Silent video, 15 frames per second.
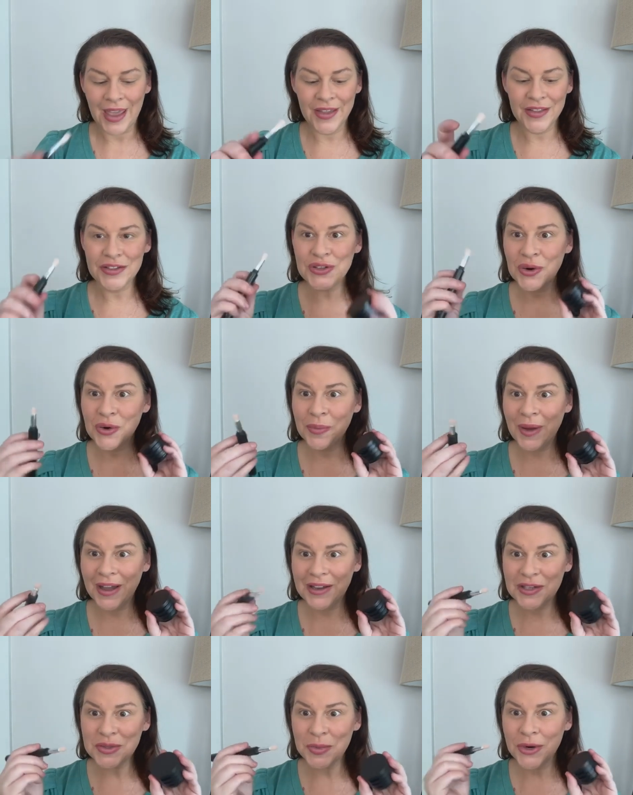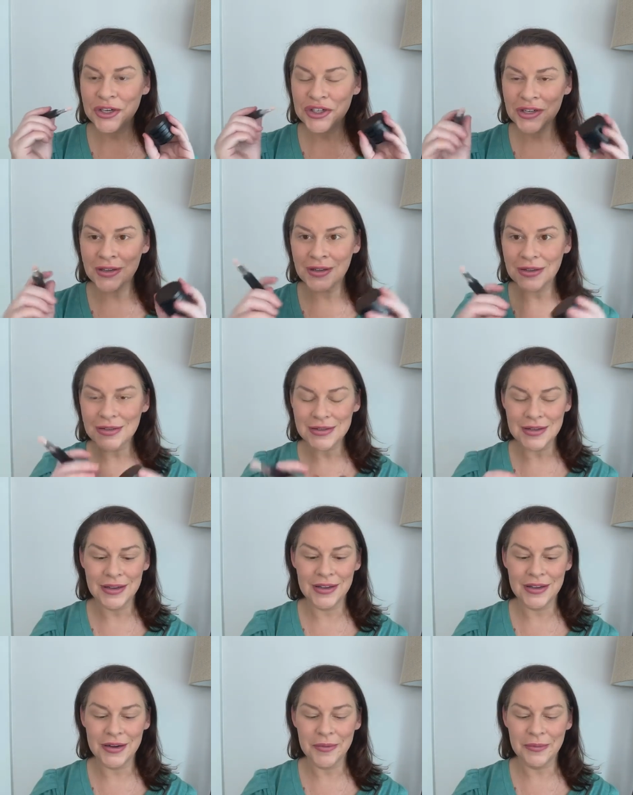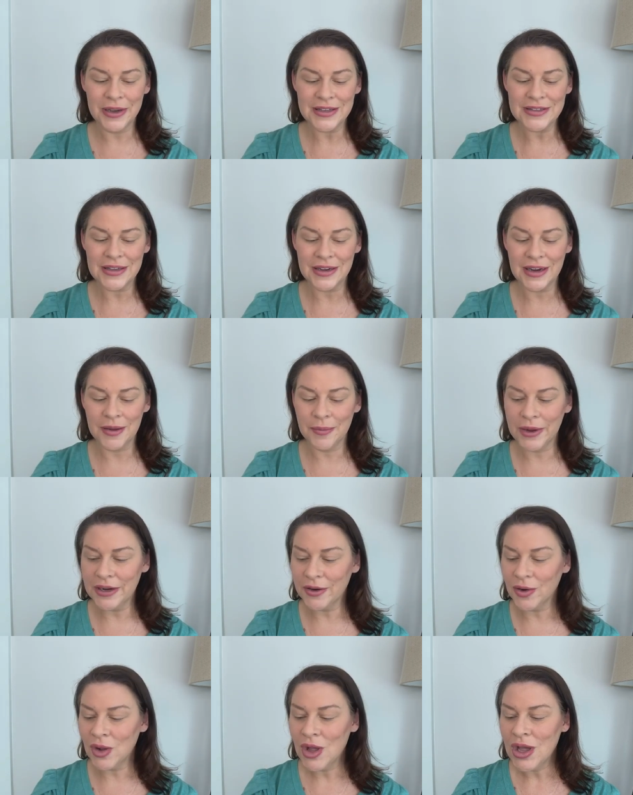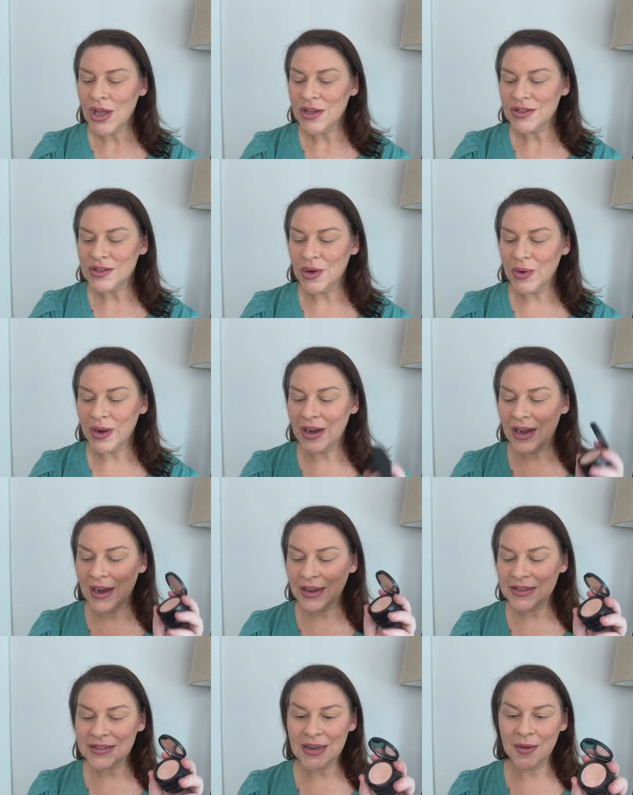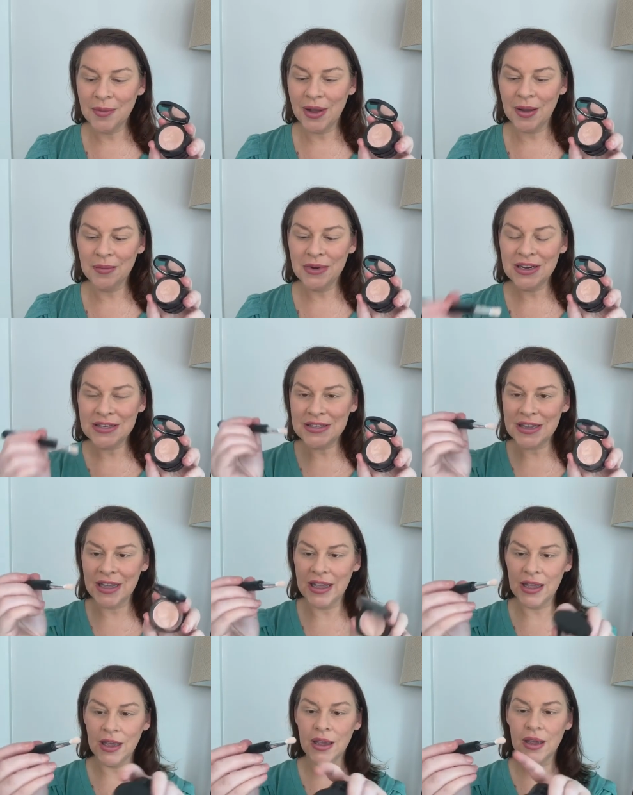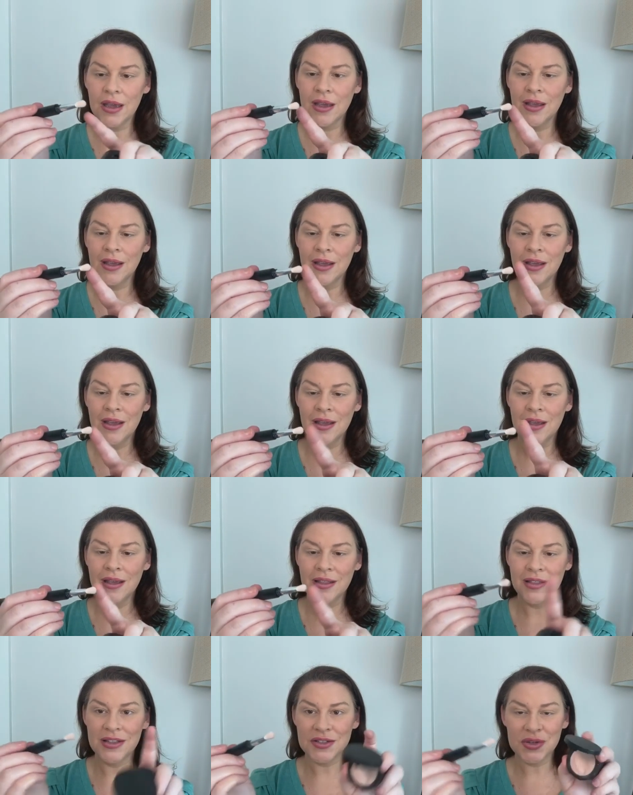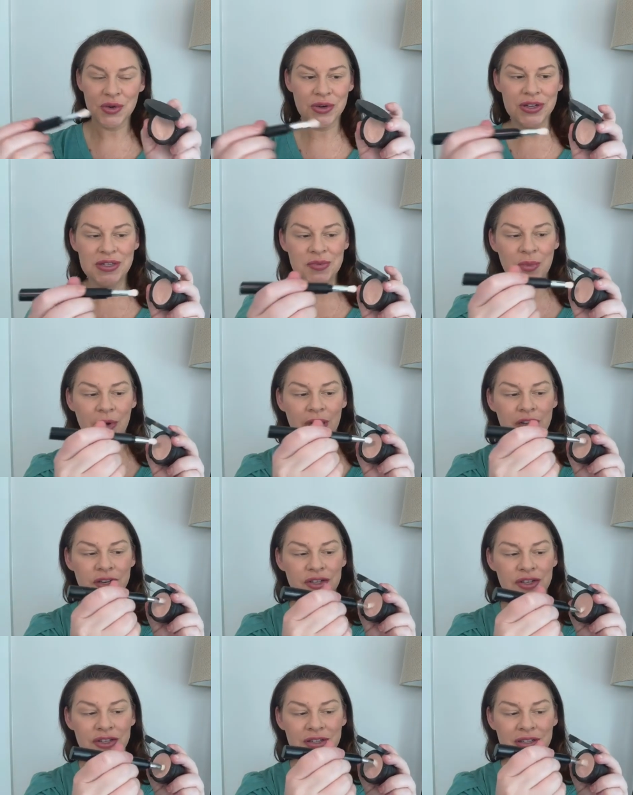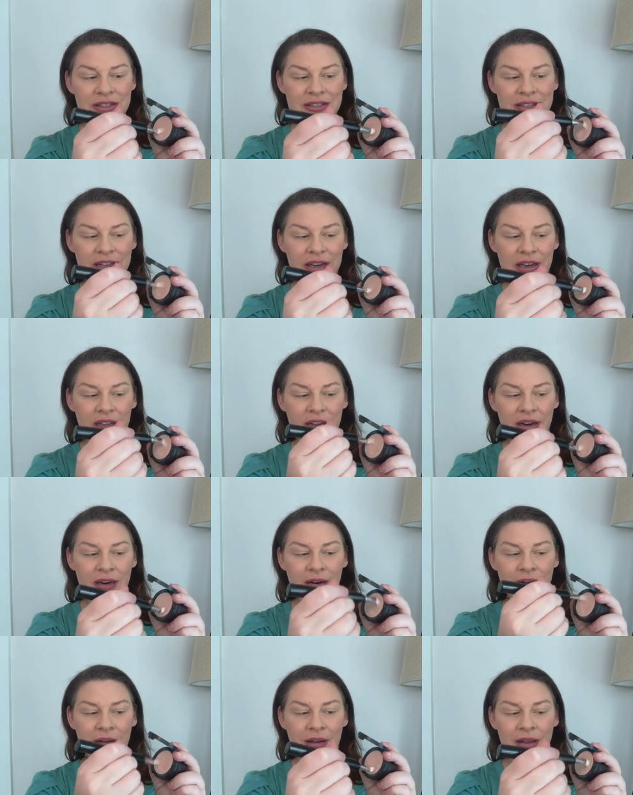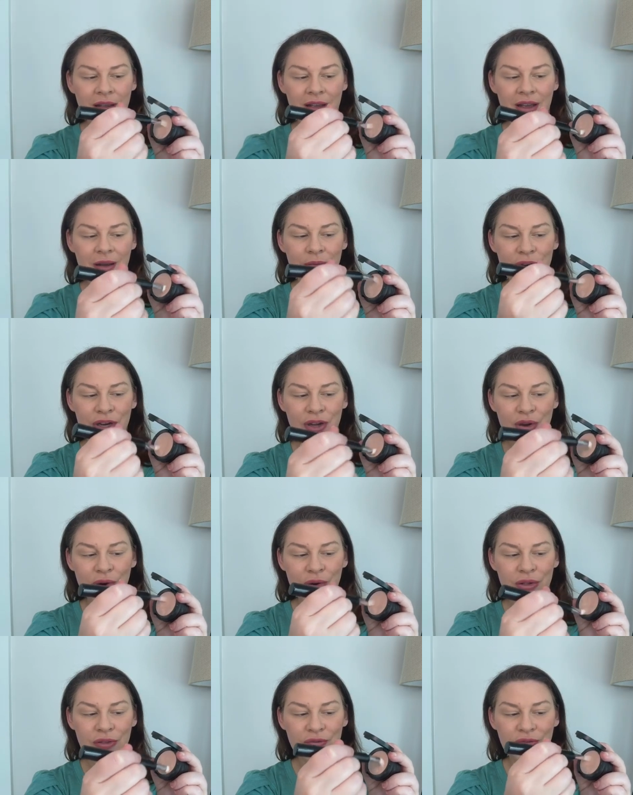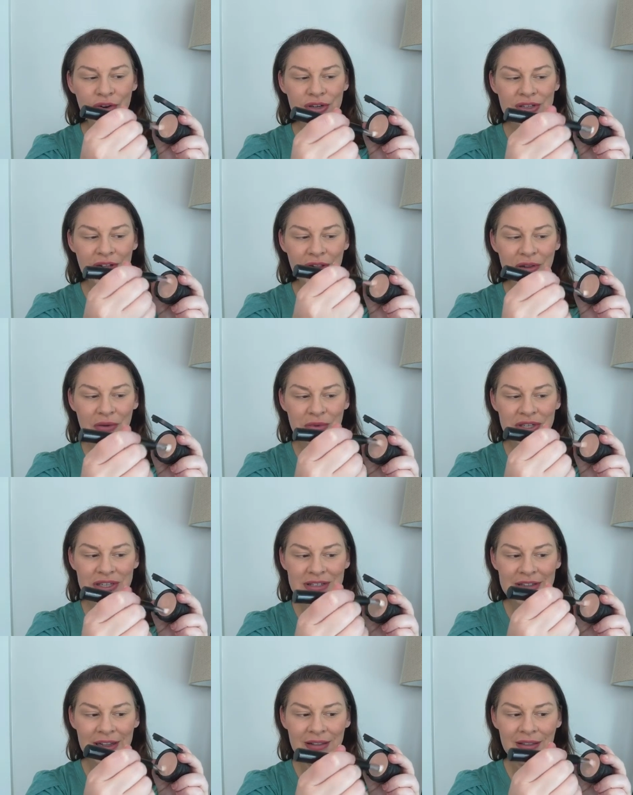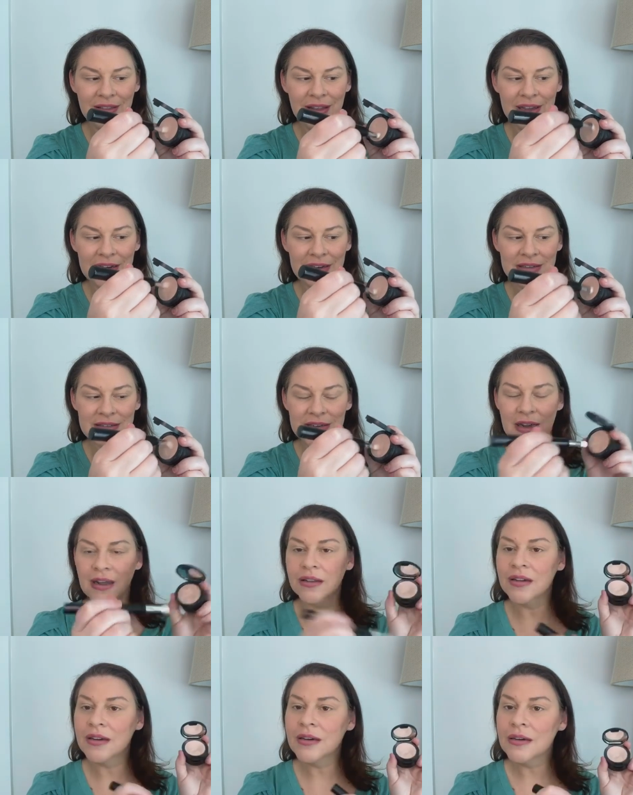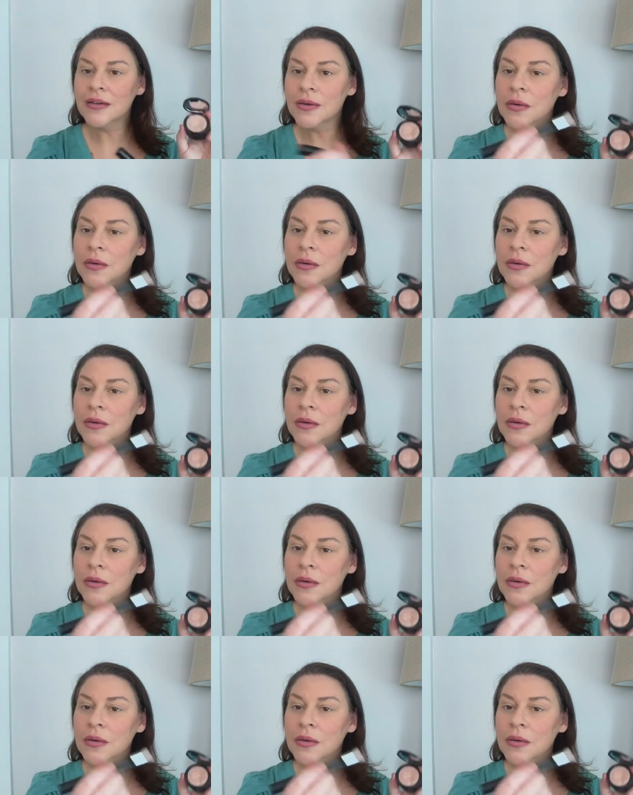And the total package brush is in my Sunday bundle. So next up, I'm gonna take this crease brush that's in here. I'm gonna go to the first color, which is that lightest color.